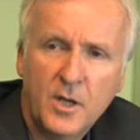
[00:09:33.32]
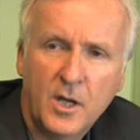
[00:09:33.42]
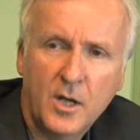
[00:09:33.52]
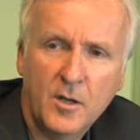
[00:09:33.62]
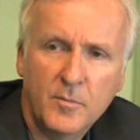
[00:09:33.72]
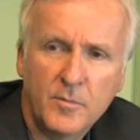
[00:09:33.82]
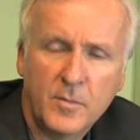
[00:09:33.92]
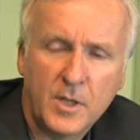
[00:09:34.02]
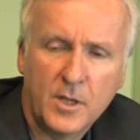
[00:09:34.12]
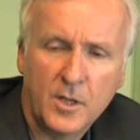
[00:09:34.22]

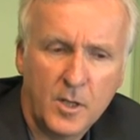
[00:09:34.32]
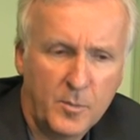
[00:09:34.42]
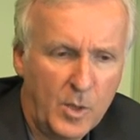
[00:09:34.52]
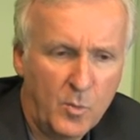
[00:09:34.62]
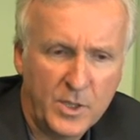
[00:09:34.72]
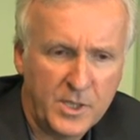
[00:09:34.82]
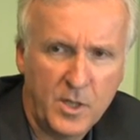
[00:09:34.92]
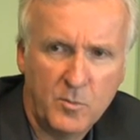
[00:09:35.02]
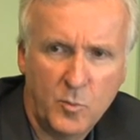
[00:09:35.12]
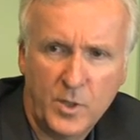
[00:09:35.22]
about what
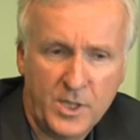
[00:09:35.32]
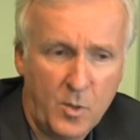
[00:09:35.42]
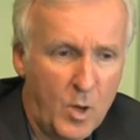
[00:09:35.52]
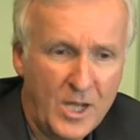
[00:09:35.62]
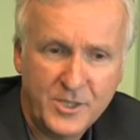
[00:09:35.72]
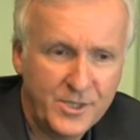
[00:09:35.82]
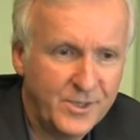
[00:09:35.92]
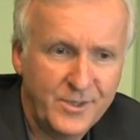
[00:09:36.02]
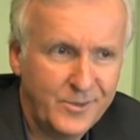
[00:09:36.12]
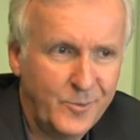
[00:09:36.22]
they watch
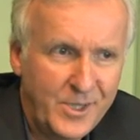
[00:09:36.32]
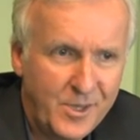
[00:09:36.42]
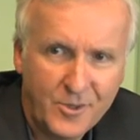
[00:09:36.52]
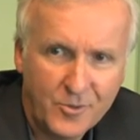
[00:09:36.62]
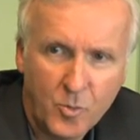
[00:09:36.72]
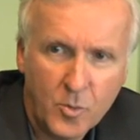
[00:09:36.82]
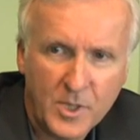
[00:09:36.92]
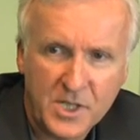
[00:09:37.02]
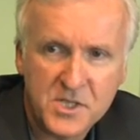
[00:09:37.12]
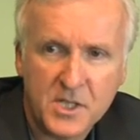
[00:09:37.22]
in the way that they're
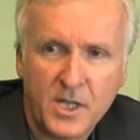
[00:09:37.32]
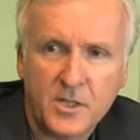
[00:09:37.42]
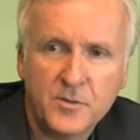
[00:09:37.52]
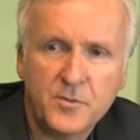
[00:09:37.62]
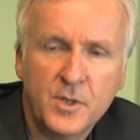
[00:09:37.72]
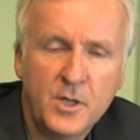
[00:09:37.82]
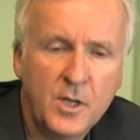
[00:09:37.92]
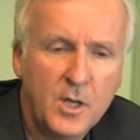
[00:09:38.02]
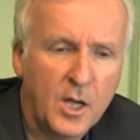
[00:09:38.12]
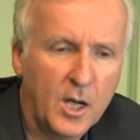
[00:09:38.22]
normally selective.
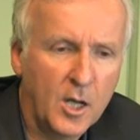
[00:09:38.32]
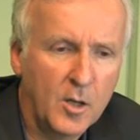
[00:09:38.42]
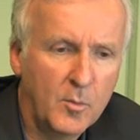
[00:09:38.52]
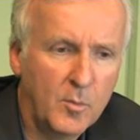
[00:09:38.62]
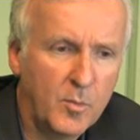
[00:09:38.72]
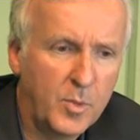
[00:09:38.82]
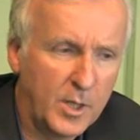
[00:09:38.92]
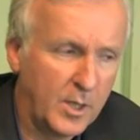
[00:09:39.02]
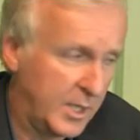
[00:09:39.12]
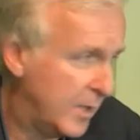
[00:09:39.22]

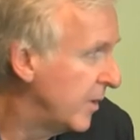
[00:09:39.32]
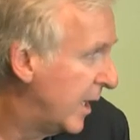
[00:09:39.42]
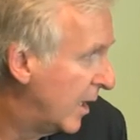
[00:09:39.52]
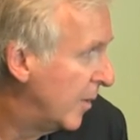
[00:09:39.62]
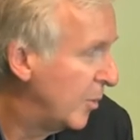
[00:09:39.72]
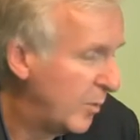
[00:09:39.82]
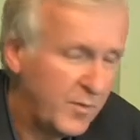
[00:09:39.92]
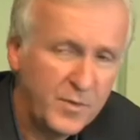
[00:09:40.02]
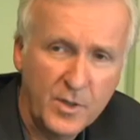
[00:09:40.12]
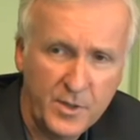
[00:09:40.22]
But on the other hand, I mean,
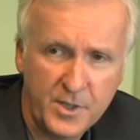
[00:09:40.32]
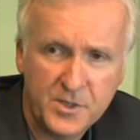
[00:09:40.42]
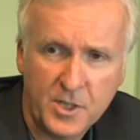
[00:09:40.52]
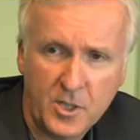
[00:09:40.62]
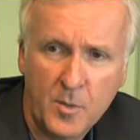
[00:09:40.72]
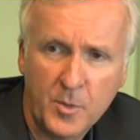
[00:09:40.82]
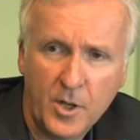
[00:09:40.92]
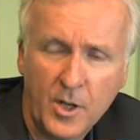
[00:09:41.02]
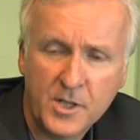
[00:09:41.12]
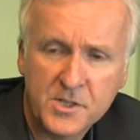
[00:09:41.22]
we feel that it's incumbent
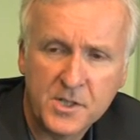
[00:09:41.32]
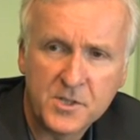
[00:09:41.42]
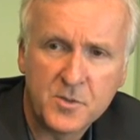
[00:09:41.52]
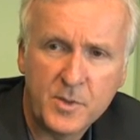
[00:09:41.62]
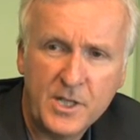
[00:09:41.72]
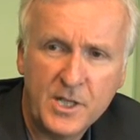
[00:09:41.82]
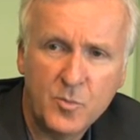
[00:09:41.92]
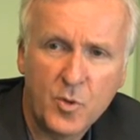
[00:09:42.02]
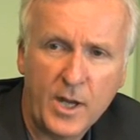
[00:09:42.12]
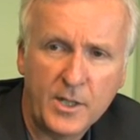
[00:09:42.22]
on us as
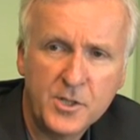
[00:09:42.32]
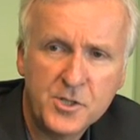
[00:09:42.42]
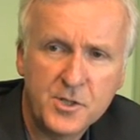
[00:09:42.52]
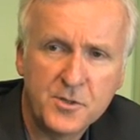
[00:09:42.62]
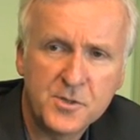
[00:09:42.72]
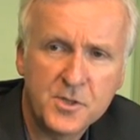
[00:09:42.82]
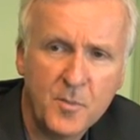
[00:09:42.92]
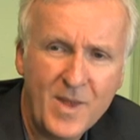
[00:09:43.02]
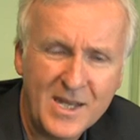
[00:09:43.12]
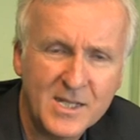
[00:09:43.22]
3D practitioners to
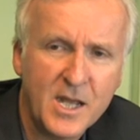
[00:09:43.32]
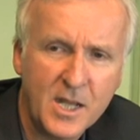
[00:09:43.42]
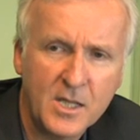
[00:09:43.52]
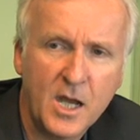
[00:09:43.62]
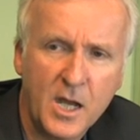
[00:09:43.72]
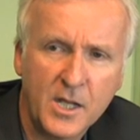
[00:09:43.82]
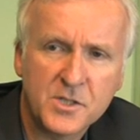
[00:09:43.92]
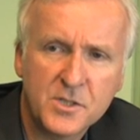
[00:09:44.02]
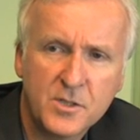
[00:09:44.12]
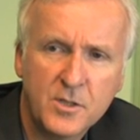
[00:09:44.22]
maintain the
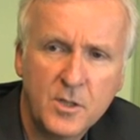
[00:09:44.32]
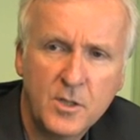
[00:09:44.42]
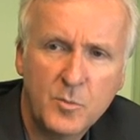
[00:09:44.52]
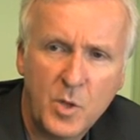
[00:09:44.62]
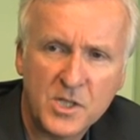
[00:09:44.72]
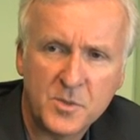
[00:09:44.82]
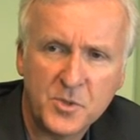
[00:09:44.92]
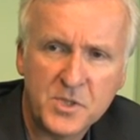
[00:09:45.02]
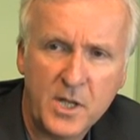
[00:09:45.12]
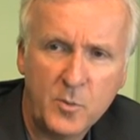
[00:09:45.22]
highest
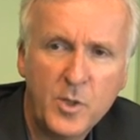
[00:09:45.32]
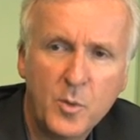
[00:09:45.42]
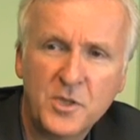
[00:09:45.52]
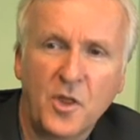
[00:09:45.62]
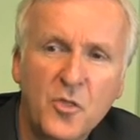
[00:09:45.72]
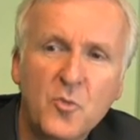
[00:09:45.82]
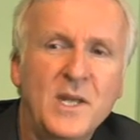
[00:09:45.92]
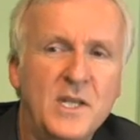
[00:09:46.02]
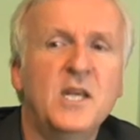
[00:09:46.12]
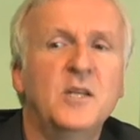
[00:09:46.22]
possible standard. We don't want the
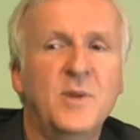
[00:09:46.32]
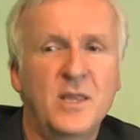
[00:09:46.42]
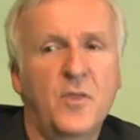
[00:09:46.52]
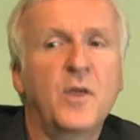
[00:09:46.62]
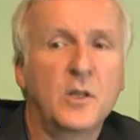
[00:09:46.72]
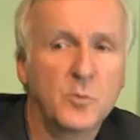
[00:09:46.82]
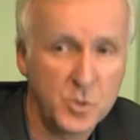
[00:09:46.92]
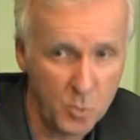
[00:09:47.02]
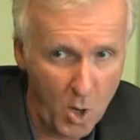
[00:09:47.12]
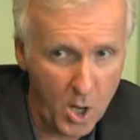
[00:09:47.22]
3D to be the thing that
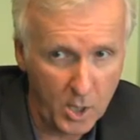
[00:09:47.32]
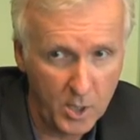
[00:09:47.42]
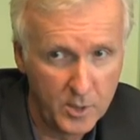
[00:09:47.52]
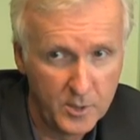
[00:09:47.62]
was wrong